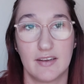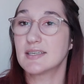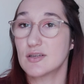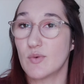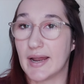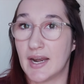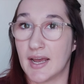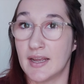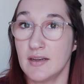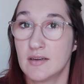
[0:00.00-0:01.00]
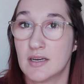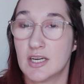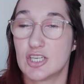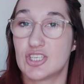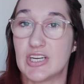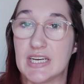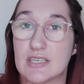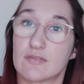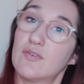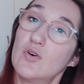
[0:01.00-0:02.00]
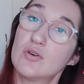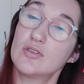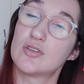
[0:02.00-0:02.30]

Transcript: Until one day, she is forced